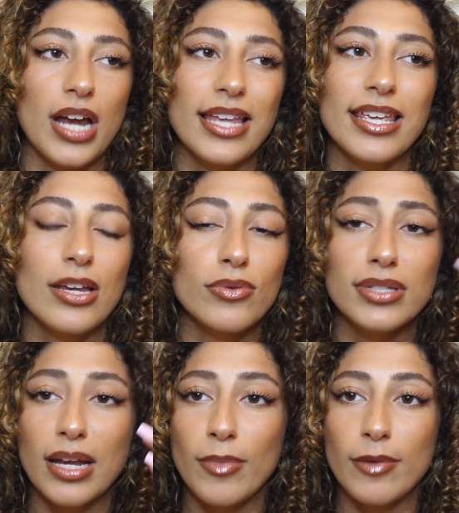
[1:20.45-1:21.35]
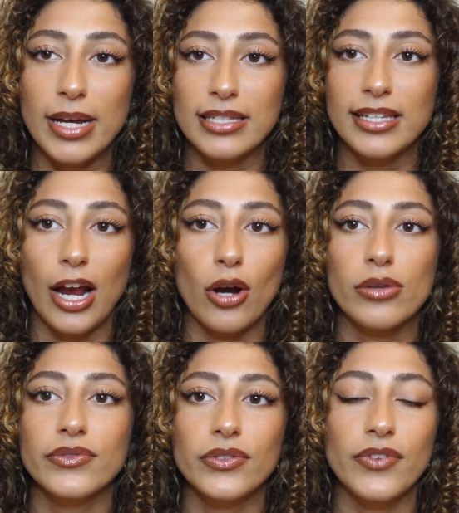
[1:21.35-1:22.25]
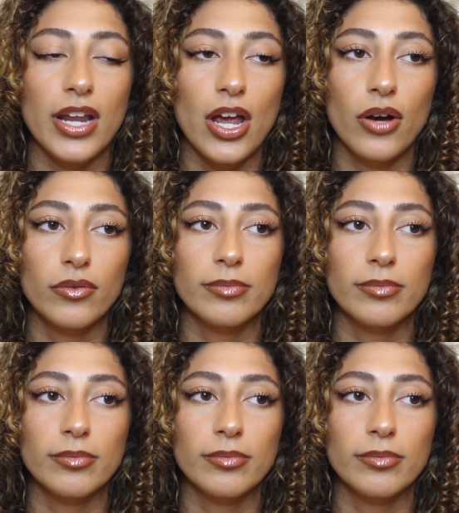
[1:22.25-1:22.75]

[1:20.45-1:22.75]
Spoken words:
I think it was like my mascara review video,